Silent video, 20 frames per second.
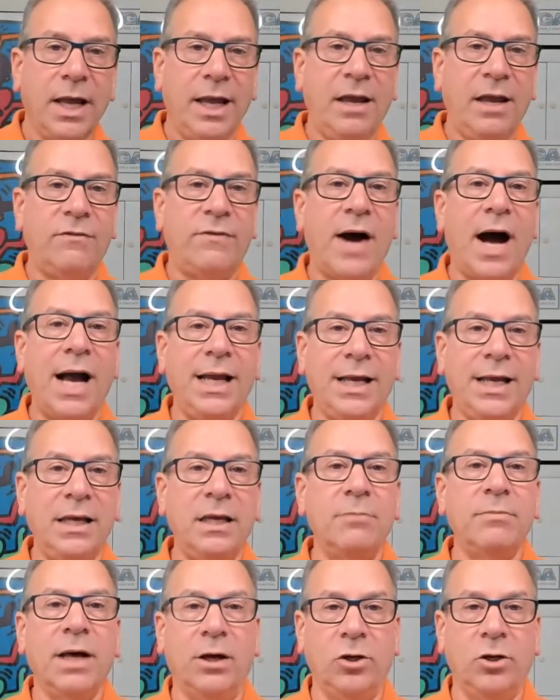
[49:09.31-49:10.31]
If I
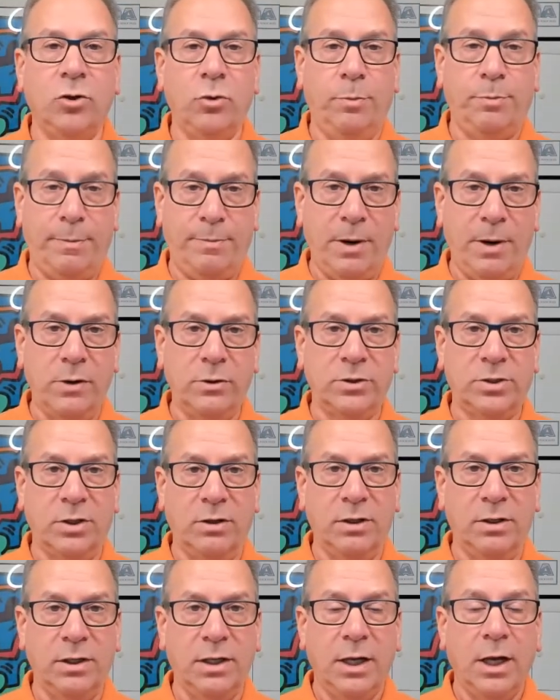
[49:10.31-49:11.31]
email you a proposal,
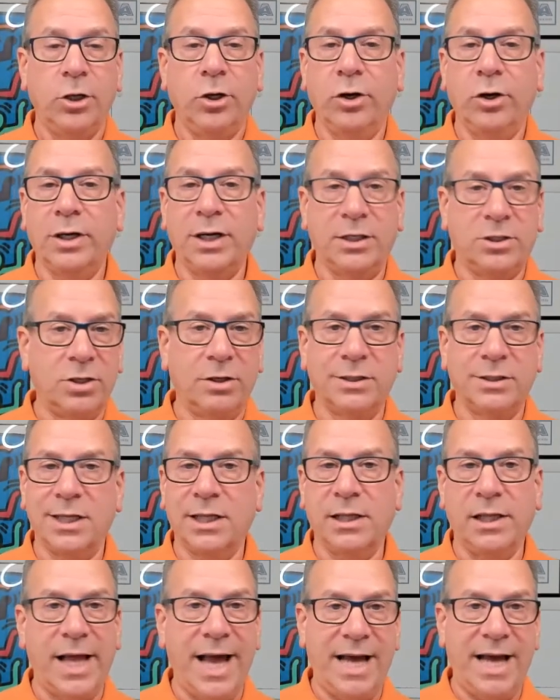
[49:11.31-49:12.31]
you're going to turn to the
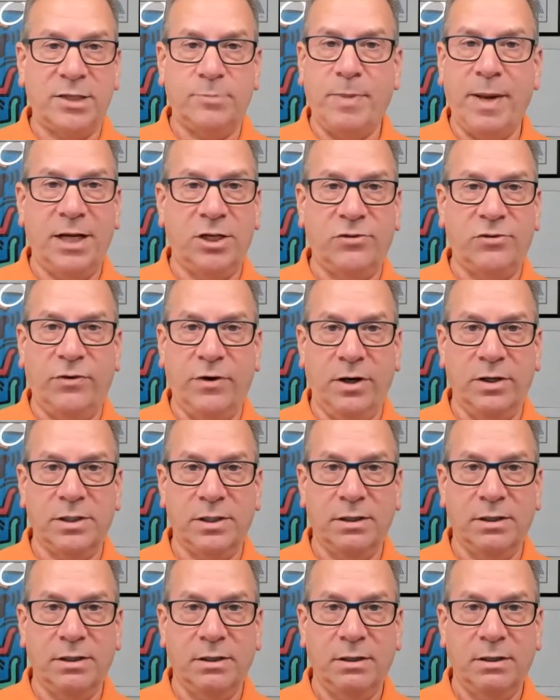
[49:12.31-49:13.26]
last page first.